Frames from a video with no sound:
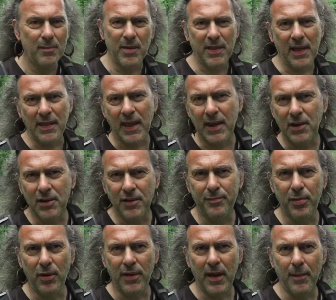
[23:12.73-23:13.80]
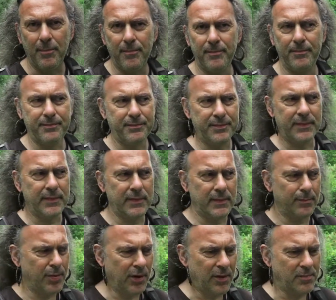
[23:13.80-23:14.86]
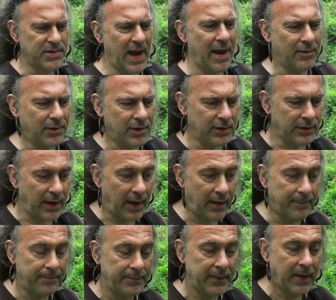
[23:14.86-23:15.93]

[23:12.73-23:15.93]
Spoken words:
but then they could have put them down, couldn't they?